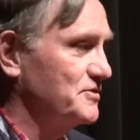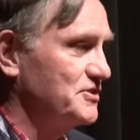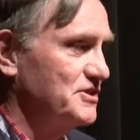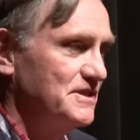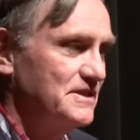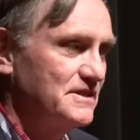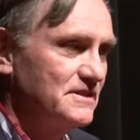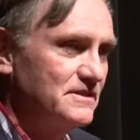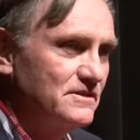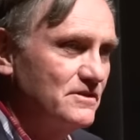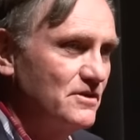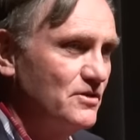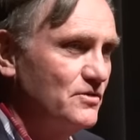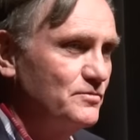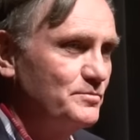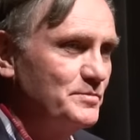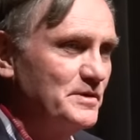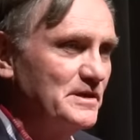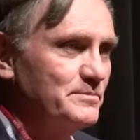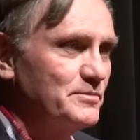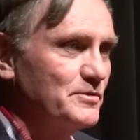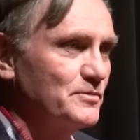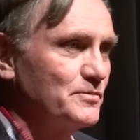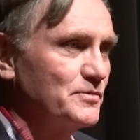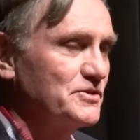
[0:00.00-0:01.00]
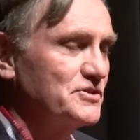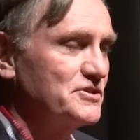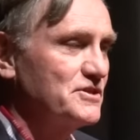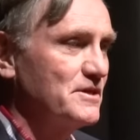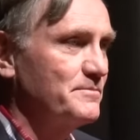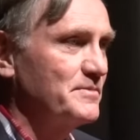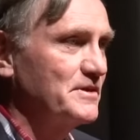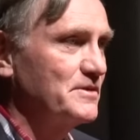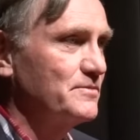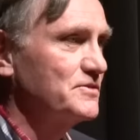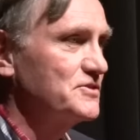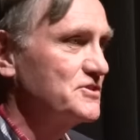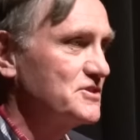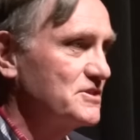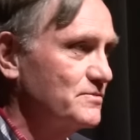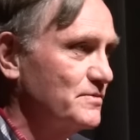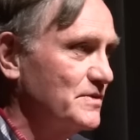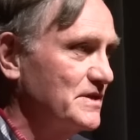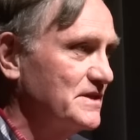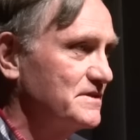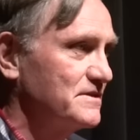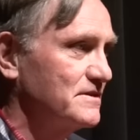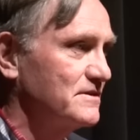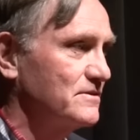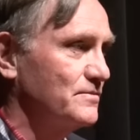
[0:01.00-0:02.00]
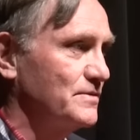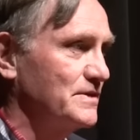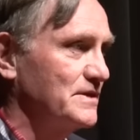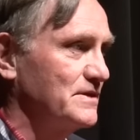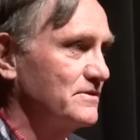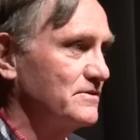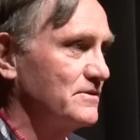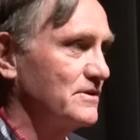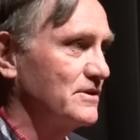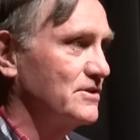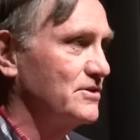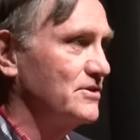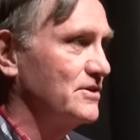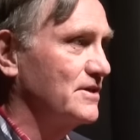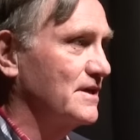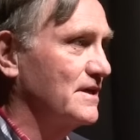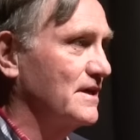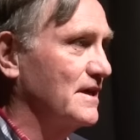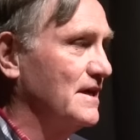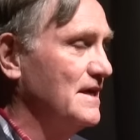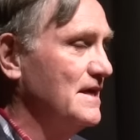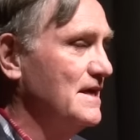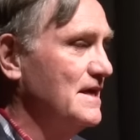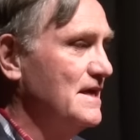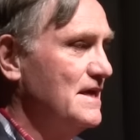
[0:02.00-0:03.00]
She didn't know people were jumping when she went to the window to look.